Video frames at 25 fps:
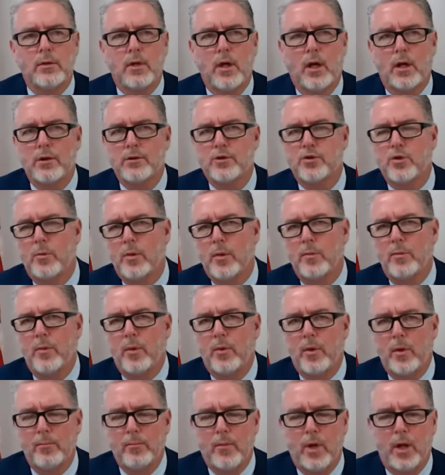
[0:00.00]

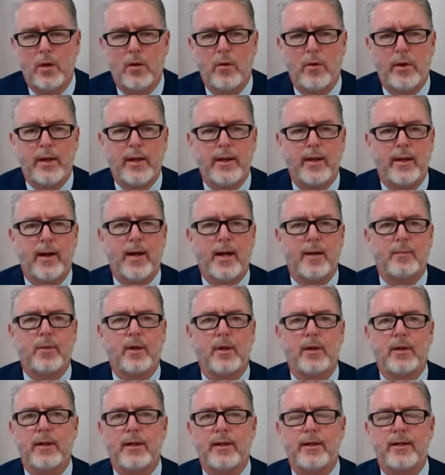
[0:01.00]
Congresswoman Maloney, I
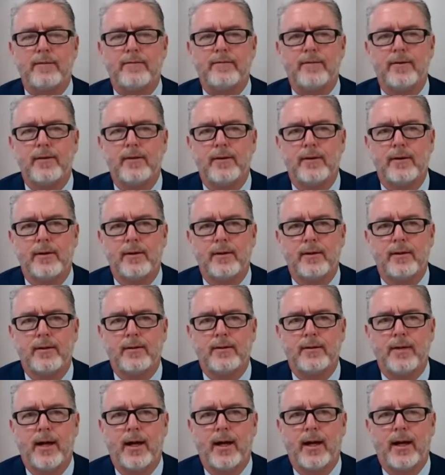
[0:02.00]
believe
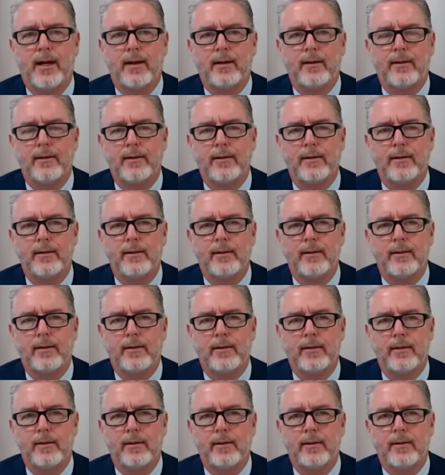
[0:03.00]
that
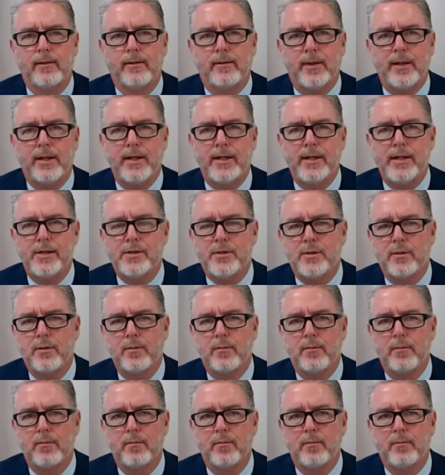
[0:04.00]
these
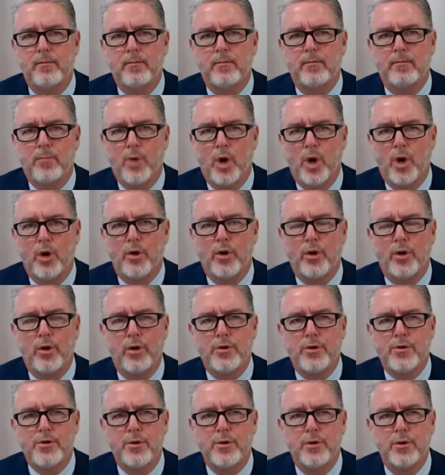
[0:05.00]

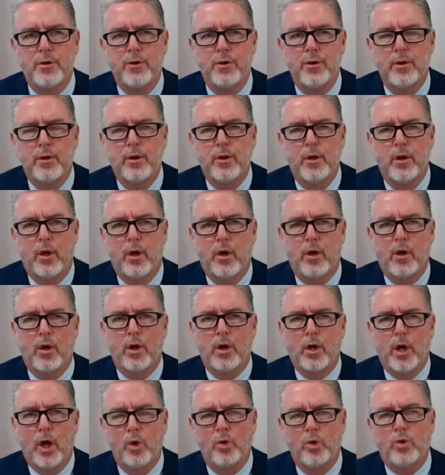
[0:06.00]
murders
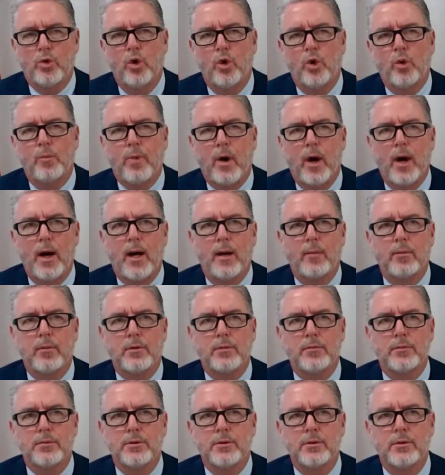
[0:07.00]
are local
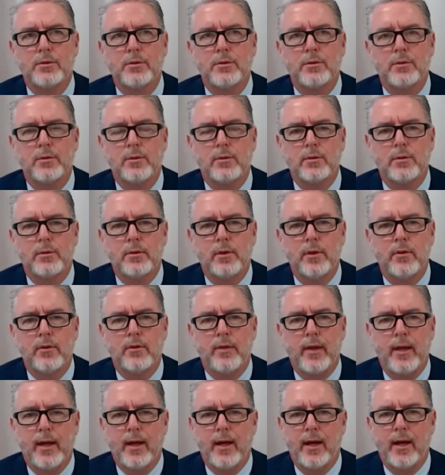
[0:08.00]
problems
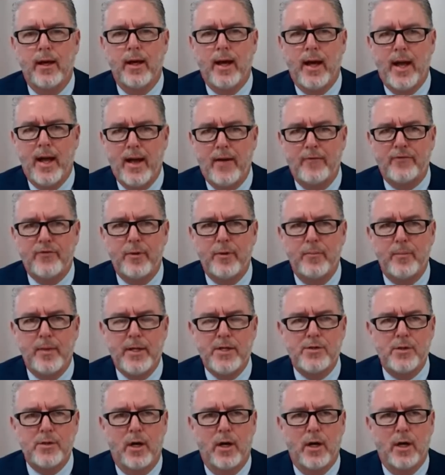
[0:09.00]
that have to
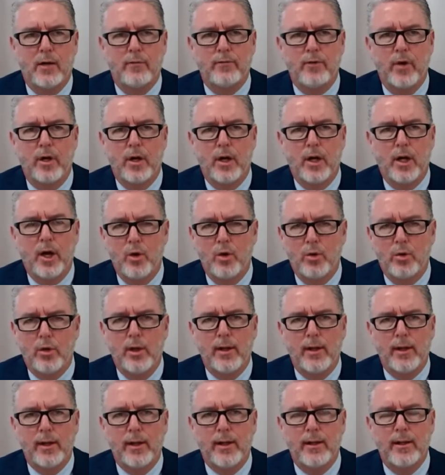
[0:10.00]
be solved
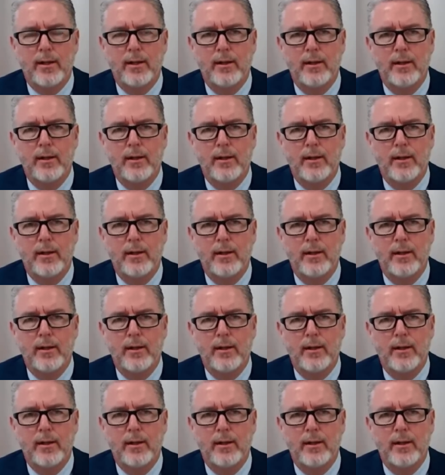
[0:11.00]
locally